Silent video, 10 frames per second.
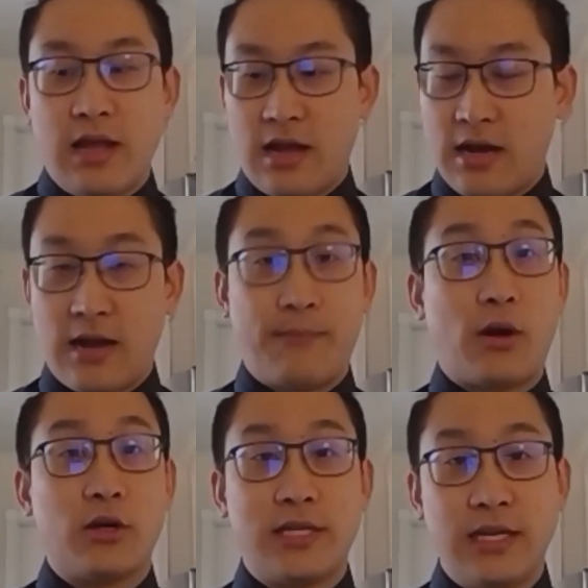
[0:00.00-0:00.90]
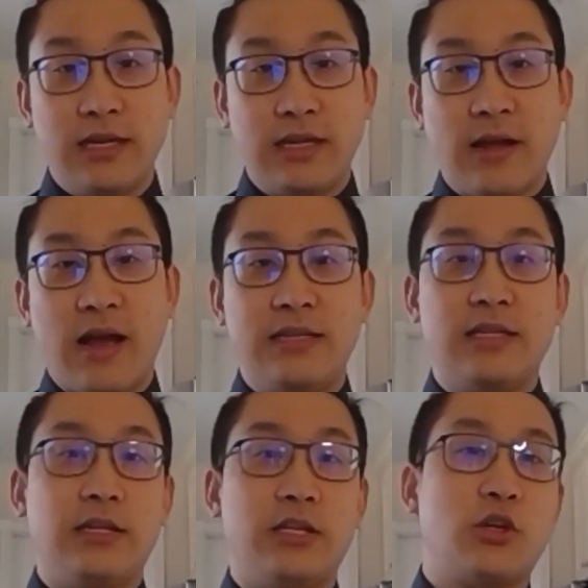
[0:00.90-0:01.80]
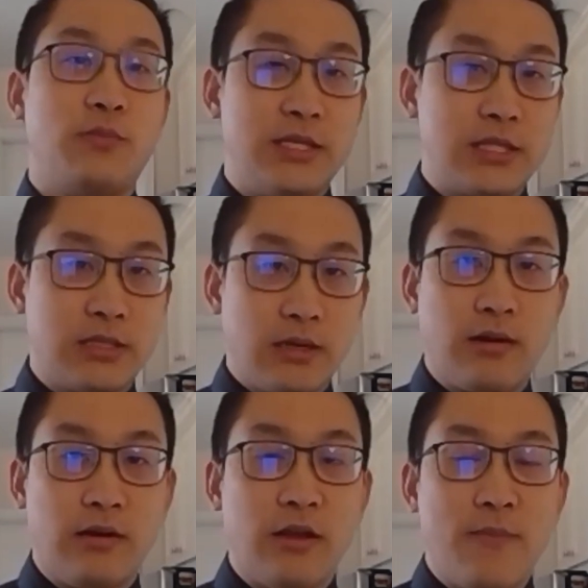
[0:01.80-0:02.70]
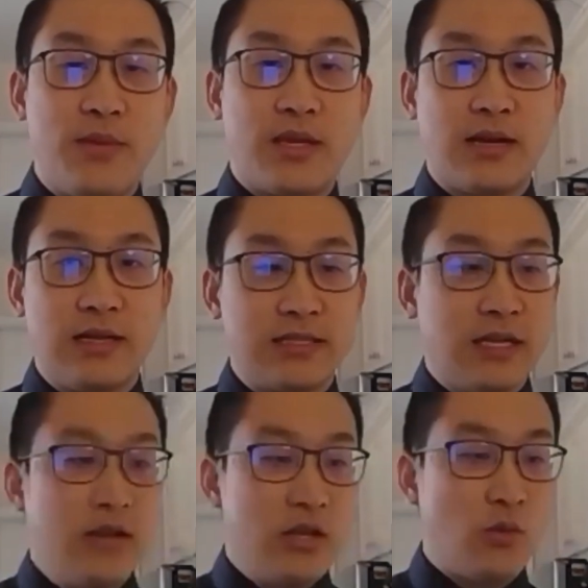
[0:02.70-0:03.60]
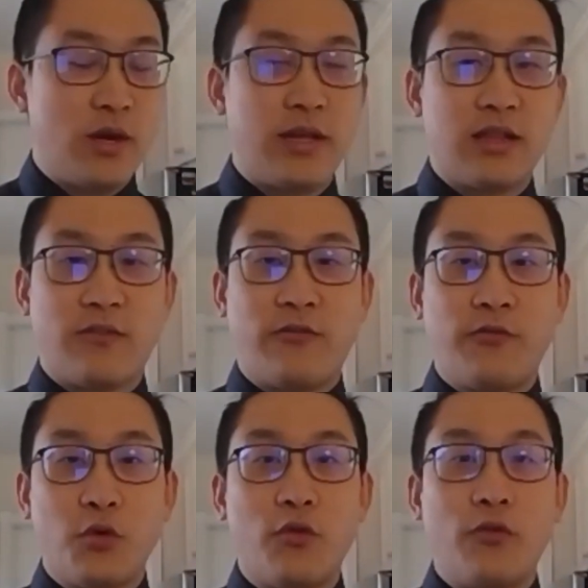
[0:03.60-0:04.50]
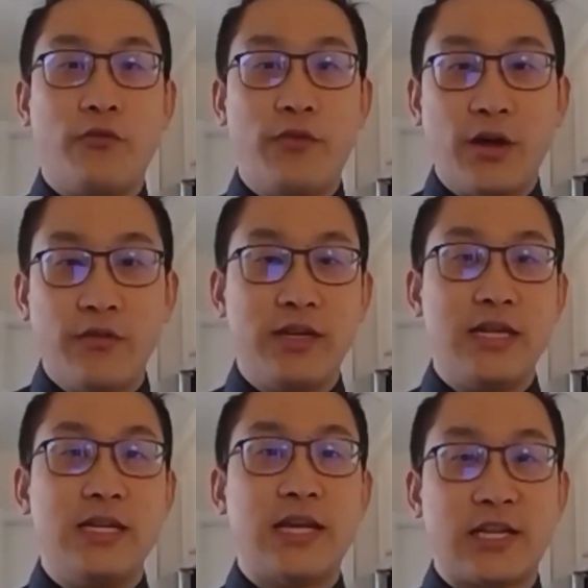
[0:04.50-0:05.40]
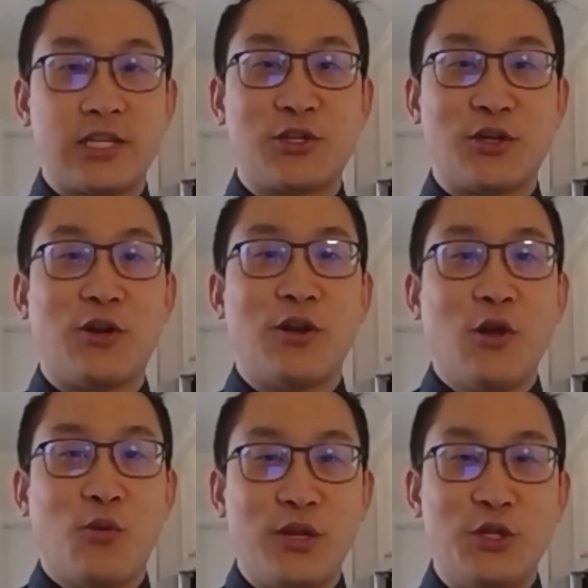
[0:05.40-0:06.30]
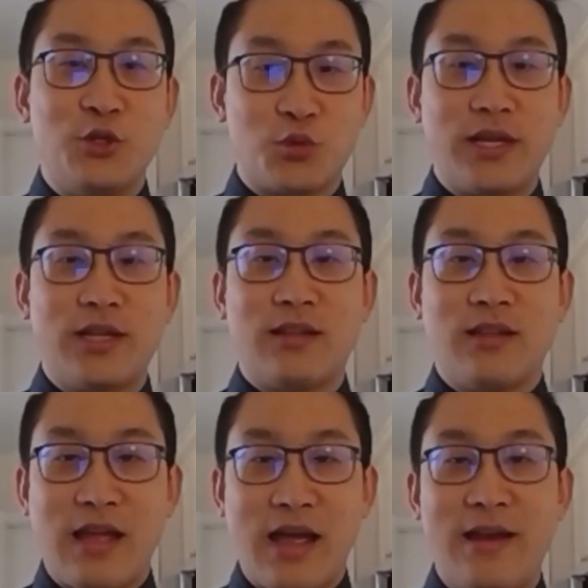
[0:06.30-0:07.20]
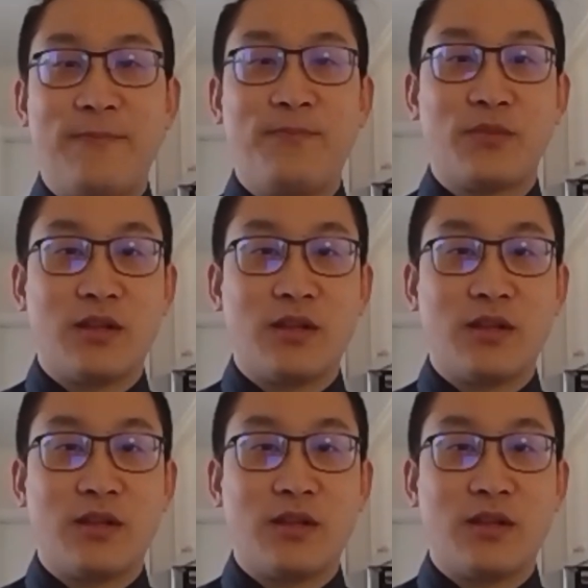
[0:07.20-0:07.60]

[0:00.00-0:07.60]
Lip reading: a martini ideally should be stirred because you want to get the full velvety texture when you drink that